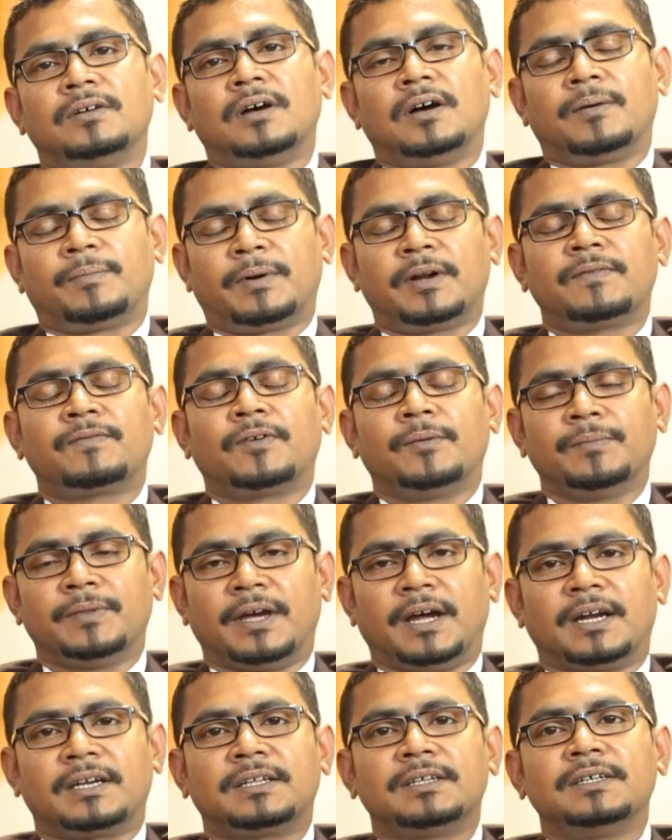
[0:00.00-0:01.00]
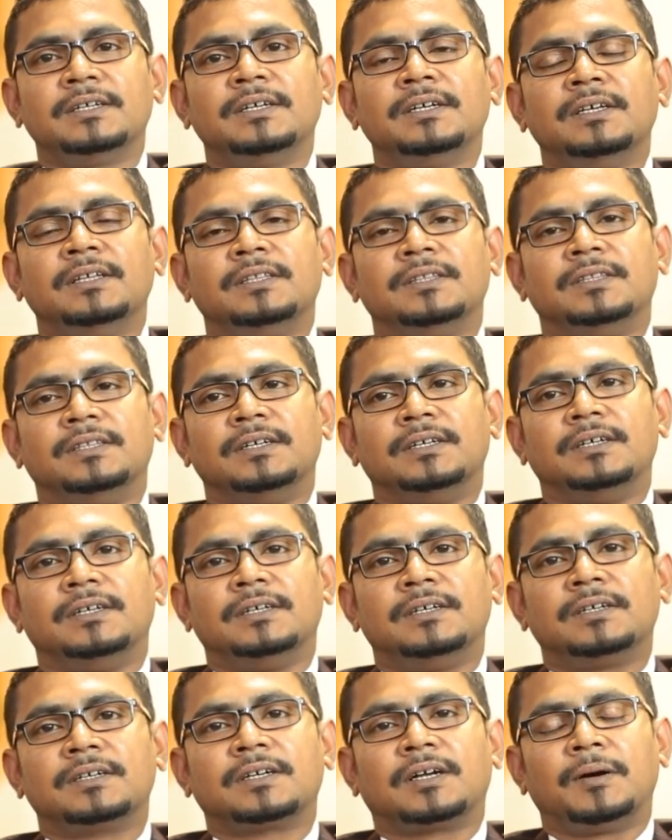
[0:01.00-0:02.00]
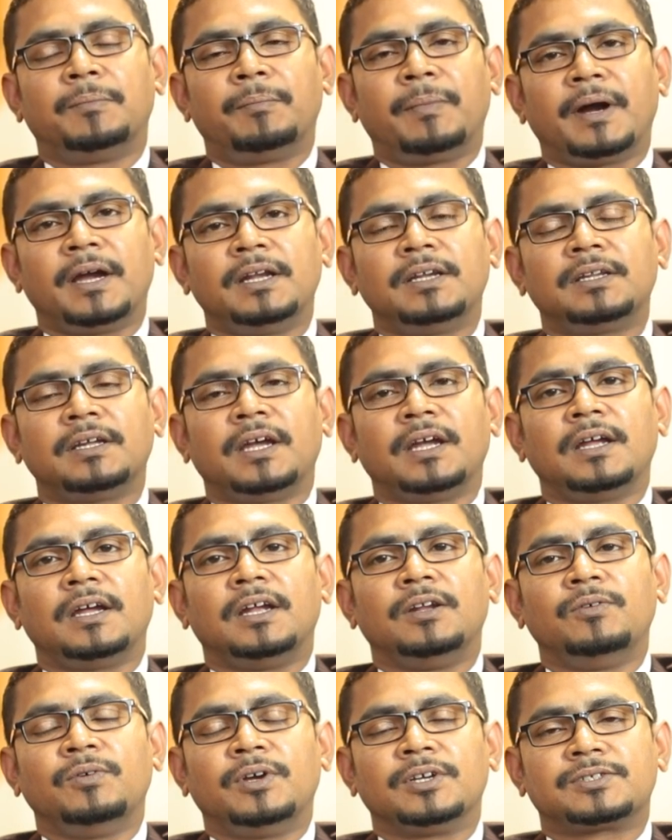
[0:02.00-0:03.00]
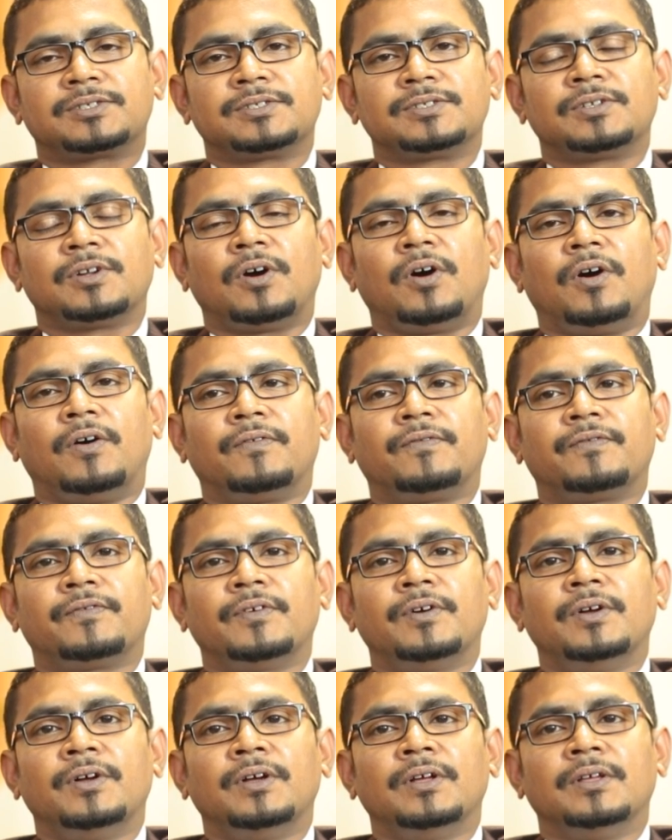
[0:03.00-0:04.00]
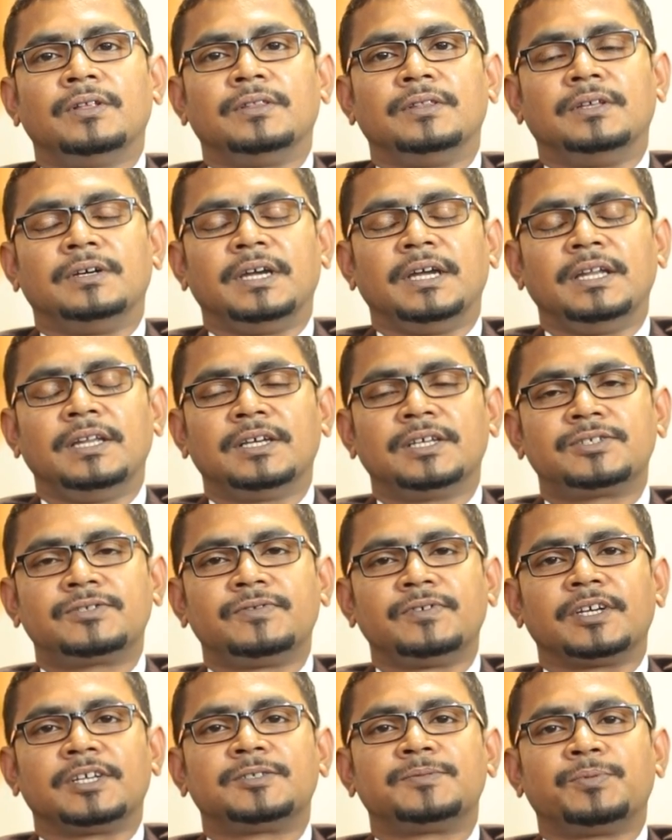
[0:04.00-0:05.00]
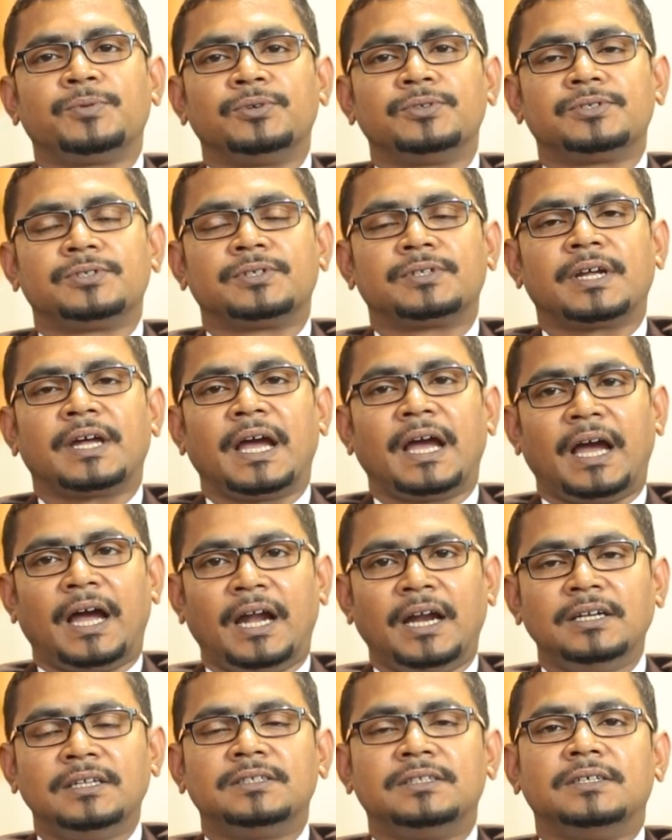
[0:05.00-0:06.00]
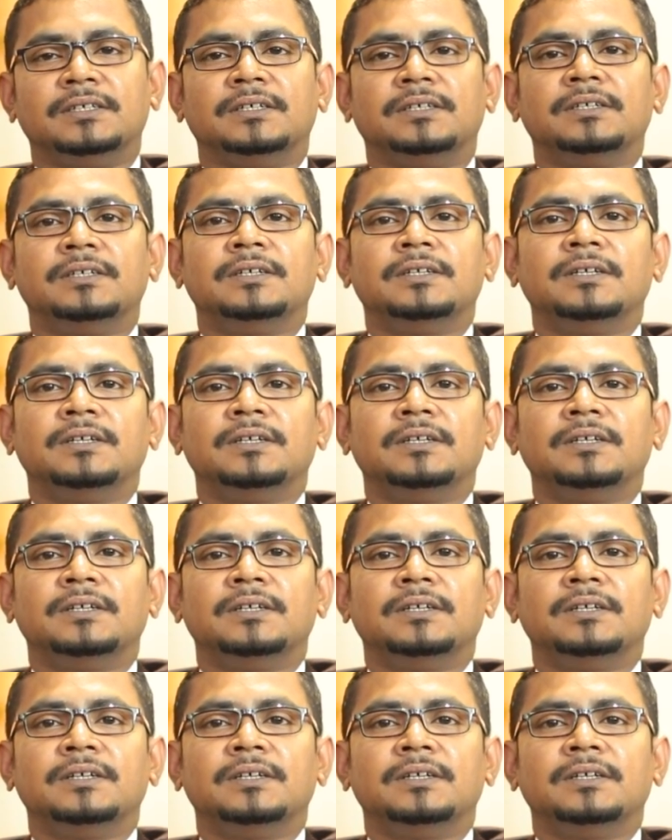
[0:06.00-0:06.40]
Apart from that, the combined education of the industry exposure and the